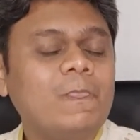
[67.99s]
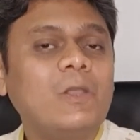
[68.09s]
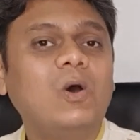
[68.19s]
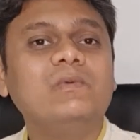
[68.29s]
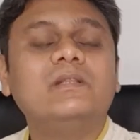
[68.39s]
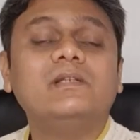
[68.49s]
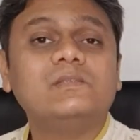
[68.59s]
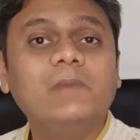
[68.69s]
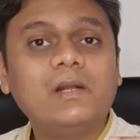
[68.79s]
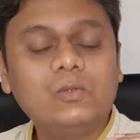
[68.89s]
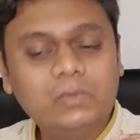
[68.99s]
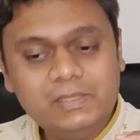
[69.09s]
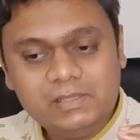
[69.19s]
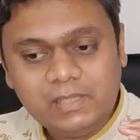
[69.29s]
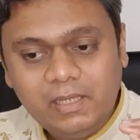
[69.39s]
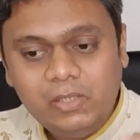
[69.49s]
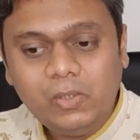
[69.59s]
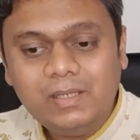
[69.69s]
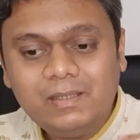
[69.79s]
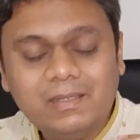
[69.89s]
or with respect to the genuine